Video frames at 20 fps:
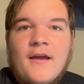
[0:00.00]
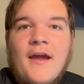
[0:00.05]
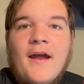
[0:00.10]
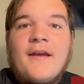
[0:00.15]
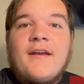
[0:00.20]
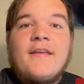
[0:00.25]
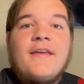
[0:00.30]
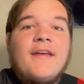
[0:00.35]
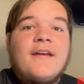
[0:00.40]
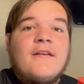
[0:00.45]

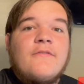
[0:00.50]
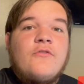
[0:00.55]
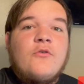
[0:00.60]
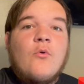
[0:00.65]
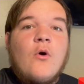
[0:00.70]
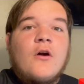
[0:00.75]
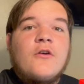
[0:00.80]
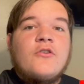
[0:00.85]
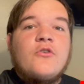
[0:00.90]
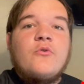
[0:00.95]
And again, if
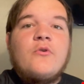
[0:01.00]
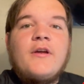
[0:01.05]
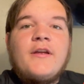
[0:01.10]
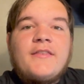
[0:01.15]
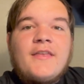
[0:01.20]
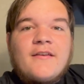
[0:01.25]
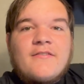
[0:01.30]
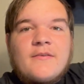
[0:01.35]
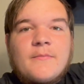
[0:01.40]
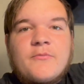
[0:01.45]
you are new, hit
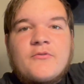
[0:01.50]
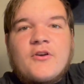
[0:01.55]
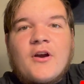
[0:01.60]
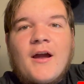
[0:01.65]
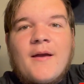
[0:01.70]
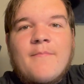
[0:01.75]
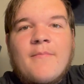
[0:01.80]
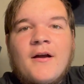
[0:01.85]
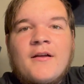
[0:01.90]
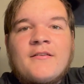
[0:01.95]
that
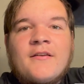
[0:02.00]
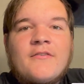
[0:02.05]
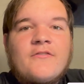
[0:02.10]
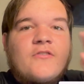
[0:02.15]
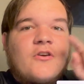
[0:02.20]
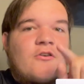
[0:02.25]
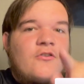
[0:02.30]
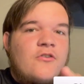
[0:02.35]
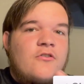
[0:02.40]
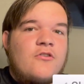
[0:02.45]
subscribe button and
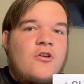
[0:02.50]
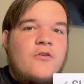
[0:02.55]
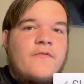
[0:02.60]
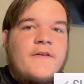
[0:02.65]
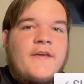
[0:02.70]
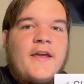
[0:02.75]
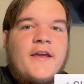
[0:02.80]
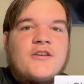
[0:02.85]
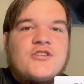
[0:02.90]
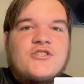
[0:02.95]
turn on
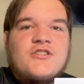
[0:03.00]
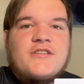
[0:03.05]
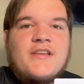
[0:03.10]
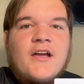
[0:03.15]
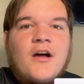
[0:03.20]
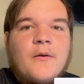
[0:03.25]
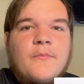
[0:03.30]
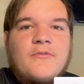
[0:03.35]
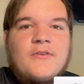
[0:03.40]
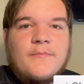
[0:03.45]
notifications to
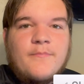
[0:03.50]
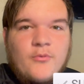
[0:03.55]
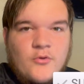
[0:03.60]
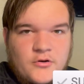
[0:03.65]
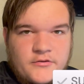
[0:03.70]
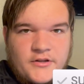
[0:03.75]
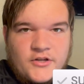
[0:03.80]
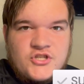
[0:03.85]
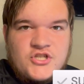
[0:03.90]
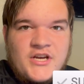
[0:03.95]
help
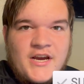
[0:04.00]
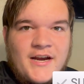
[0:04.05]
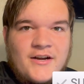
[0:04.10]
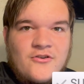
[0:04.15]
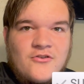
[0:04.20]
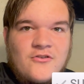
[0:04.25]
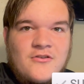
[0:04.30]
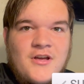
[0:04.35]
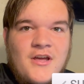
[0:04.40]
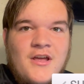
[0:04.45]
support the
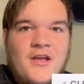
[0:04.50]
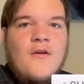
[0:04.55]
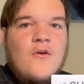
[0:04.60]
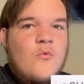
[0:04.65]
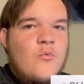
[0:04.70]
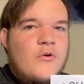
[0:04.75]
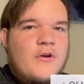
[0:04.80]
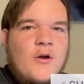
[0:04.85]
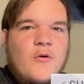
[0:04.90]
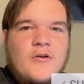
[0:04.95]
channel.
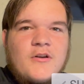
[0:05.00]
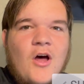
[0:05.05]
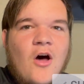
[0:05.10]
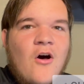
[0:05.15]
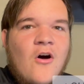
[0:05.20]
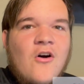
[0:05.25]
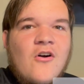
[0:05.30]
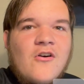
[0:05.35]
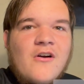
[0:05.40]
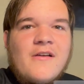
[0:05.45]
We're going
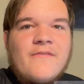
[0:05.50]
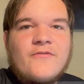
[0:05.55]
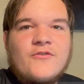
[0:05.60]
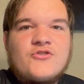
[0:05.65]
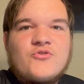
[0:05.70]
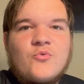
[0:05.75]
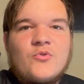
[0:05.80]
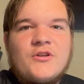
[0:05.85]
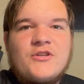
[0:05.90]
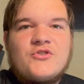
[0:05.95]
all in for
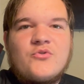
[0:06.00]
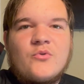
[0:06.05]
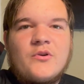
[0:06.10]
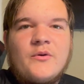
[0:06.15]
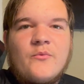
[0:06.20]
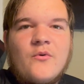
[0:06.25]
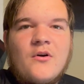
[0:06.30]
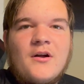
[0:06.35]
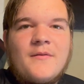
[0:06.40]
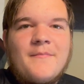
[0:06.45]

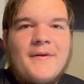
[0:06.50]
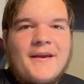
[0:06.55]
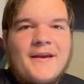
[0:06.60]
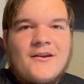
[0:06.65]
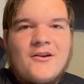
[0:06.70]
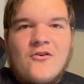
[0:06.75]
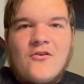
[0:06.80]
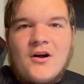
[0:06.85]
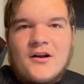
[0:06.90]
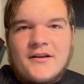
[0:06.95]
2021, making
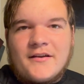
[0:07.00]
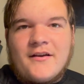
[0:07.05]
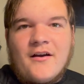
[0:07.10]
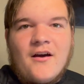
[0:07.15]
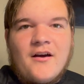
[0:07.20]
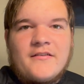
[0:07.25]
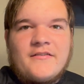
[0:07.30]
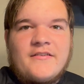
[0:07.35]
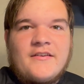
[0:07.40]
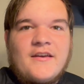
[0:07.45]
a lot of
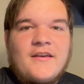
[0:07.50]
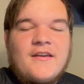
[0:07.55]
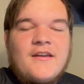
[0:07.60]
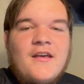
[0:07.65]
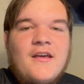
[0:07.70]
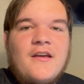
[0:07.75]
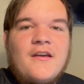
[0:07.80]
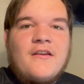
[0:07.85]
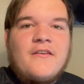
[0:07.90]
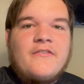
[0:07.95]
content.
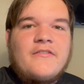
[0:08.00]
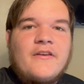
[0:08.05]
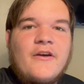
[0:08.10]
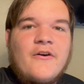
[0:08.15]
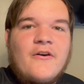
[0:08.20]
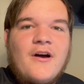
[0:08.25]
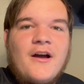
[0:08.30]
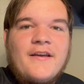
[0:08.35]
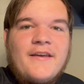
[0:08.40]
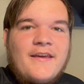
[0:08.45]

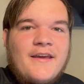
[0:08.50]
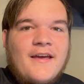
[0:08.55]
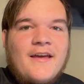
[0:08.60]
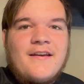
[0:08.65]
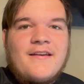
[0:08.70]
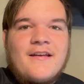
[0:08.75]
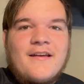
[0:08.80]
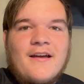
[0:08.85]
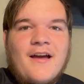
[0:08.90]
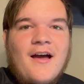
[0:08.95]
So
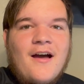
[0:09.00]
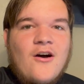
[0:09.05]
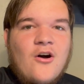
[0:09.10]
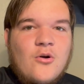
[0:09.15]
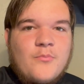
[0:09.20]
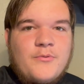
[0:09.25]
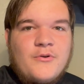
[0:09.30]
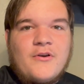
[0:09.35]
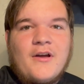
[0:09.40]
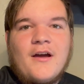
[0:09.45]
again, I
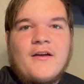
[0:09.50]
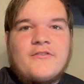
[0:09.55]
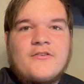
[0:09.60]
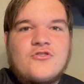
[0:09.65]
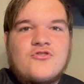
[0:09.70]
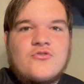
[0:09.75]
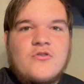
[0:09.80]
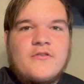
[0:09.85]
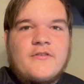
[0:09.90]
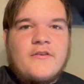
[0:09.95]
hope you guys
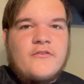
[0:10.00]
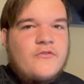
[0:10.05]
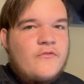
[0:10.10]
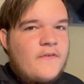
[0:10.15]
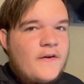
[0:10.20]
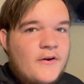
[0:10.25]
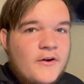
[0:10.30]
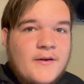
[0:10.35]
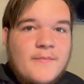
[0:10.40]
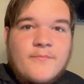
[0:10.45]
enjoyed this
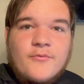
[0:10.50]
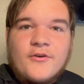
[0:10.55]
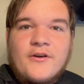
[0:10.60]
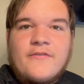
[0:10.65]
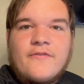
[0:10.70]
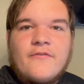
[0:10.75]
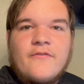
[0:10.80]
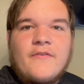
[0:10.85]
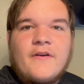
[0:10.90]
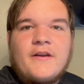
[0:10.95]
very
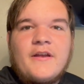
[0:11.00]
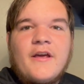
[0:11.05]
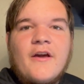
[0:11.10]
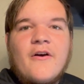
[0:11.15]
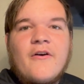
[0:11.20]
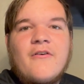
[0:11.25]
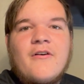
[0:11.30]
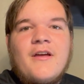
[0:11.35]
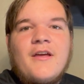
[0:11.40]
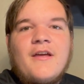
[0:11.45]
brief
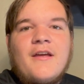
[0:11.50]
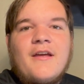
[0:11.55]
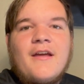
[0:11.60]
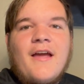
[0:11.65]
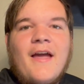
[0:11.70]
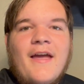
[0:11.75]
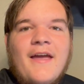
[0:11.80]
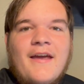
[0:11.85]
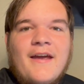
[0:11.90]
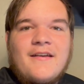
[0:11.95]
video.
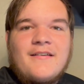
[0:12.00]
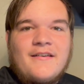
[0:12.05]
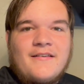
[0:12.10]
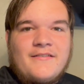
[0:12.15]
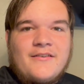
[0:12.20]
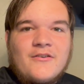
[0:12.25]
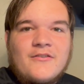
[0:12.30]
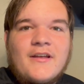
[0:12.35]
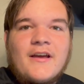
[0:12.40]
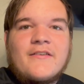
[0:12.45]
And
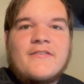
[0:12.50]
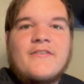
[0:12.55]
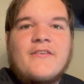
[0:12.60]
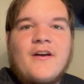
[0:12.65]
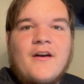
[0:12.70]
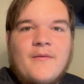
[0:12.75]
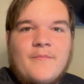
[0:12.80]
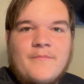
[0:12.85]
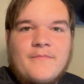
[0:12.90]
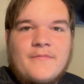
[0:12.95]
until next
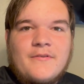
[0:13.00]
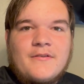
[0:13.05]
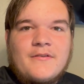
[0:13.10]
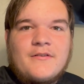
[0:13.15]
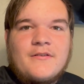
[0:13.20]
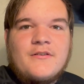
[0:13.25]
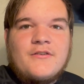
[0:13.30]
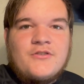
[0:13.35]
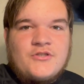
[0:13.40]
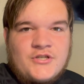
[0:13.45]
time,
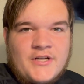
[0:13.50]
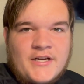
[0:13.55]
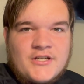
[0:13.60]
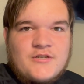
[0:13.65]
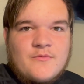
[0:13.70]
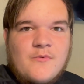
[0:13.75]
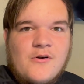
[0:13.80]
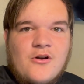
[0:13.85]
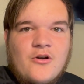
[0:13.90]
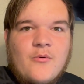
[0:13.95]

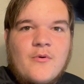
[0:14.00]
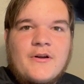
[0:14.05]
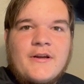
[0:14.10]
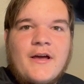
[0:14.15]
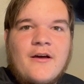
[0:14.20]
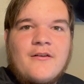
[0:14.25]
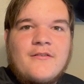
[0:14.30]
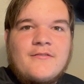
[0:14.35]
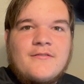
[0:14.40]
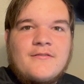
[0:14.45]
JH Miller one
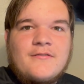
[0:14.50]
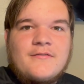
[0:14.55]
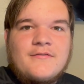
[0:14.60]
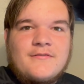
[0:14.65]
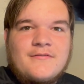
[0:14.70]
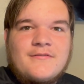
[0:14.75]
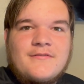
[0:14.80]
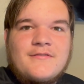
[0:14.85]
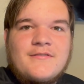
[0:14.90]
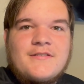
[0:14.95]
out.
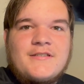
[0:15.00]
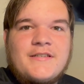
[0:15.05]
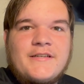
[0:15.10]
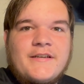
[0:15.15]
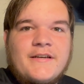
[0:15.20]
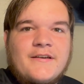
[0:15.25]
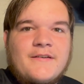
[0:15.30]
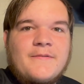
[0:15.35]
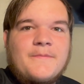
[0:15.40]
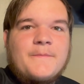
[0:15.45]

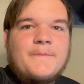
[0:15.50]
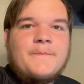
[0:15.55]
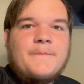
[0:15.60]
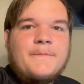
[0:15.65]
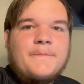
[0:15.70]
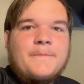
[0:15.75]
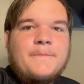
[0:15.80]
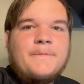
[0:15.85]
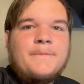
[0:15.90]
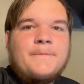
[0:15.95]
See
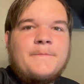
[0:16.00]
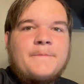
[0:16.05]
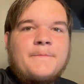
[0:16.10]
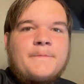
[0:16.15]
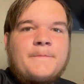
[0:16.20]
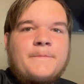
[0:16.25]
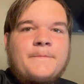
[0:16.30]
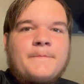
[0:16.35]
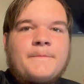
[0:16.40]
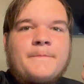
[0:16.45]

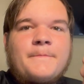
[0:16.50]
ya.